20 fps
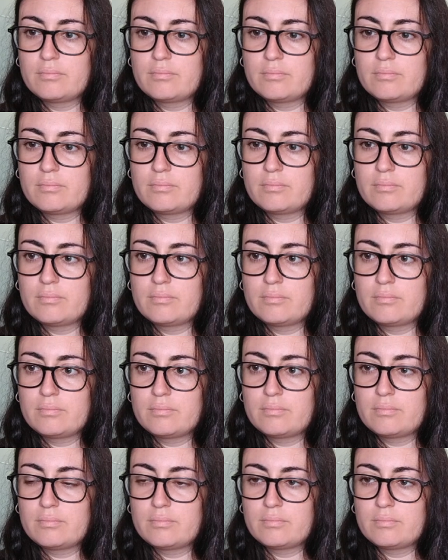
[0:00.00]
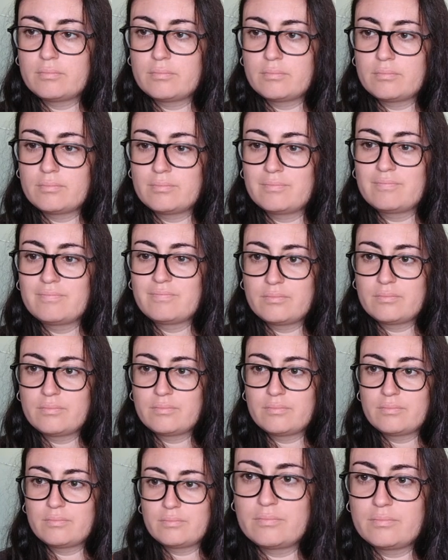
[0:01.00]

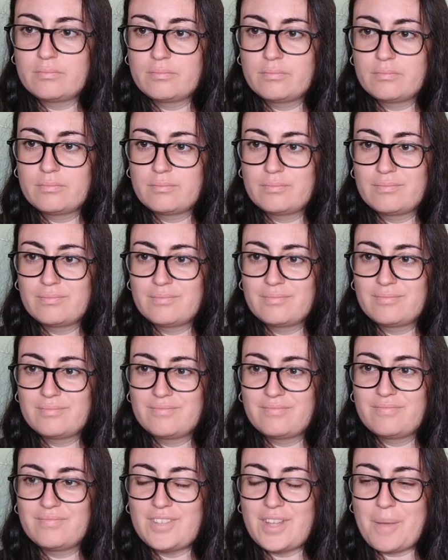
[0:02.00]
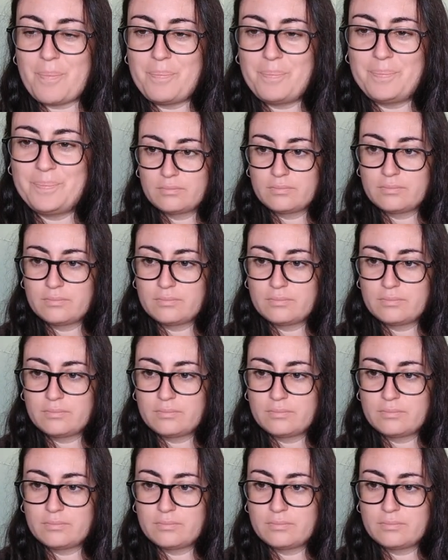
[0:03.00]
[no speech]